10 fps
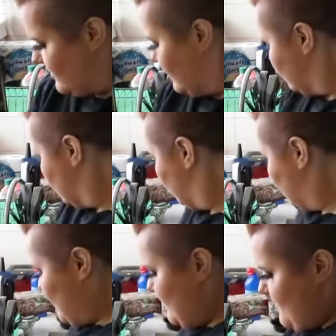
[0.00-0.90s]
There's just
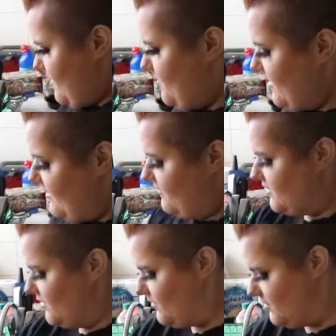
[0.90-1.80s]
a new button I ever
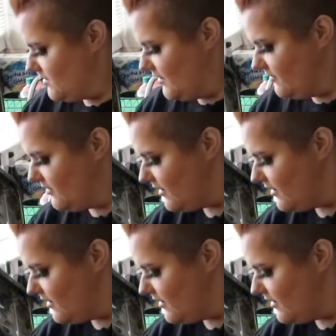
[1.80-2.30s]
do. So,